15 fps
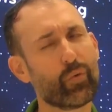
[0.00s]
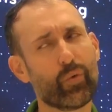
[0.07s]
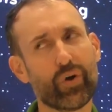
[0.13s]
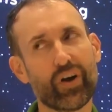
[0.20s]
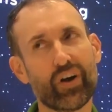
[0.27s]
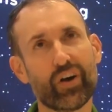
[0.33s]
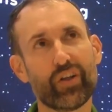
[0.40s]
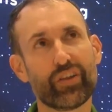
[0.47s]

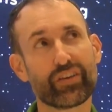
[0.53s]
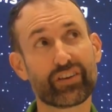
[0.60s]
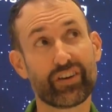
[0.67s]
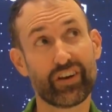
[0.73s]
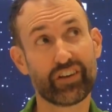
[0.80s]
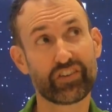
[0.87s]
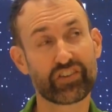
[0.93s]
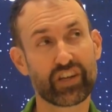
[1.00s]
Well, the
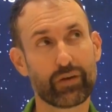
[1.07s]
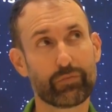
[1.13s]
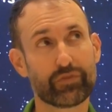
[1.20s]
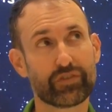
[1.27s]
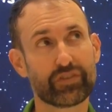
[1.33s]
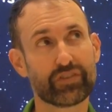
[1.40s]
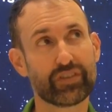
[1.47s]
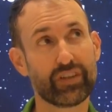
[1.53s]

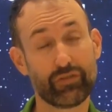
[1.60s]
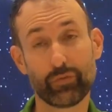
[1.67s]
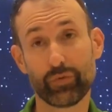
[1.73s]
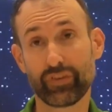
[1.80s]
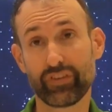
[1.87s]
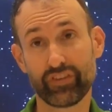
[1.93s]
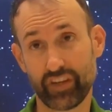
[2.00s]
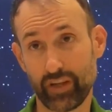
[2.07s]
concept, even
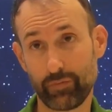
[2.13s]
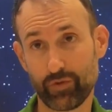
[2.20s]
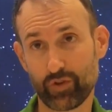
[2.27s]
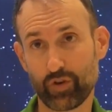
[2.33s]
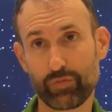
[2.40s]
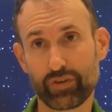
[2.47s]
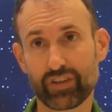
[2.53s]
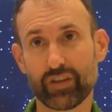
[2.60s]
with the name
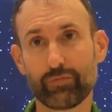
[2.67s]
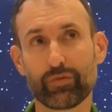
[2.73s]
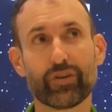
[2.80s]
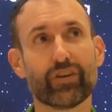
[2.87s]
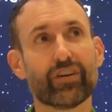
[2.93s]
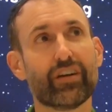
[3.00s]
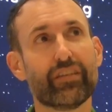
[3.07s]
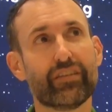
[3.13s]

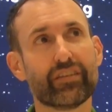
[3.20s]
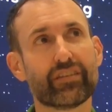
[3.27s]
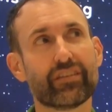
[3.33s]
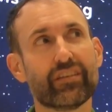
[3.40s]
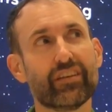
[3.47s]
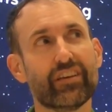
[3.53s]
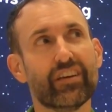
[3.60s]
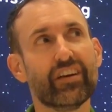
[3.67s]
Europa-Clipper, I think
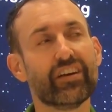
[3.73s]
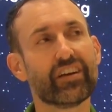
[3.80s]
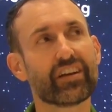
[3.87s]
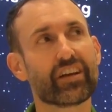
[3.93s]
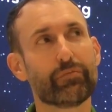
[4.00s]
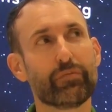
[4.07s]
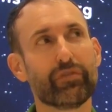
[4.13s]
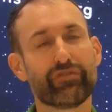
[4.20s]

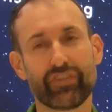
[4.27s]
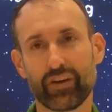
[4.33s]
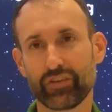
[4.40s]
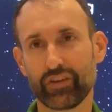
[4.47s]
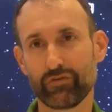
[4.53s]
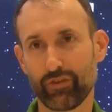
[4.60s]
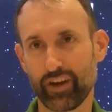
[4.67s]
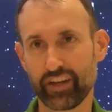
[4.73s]
can be
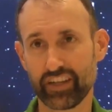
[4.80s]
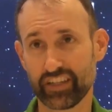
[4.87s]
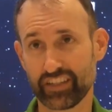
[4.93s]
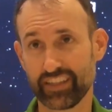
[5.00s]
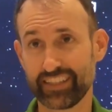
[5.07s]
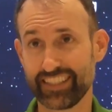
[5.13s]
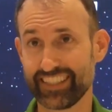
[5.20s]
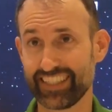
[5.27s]
found in writing in
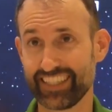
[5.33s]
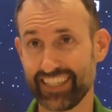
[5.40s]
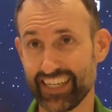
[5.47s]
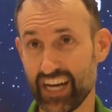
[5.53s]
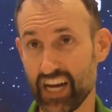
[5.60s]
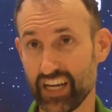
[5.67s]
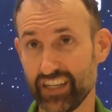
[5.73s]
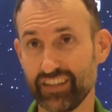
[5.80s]

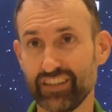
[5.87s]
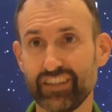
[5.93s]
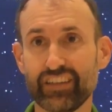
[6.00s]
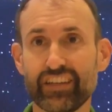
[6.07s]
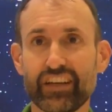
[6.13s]
1999.